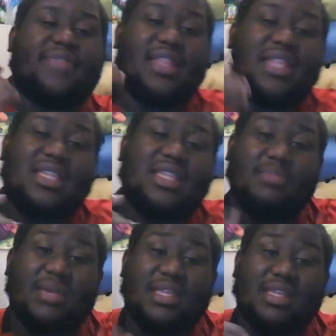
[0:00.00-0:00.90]
that needs to
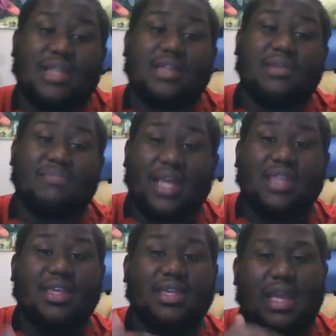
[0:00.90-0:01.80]
be done to make
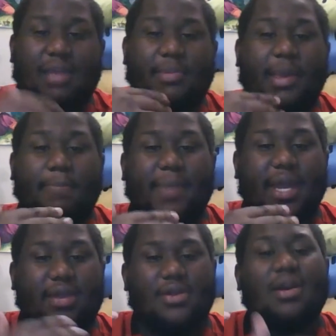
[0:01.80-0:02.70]
this anime
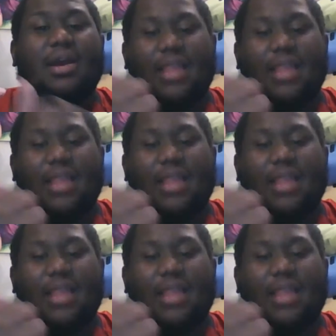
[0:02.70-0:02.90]
better.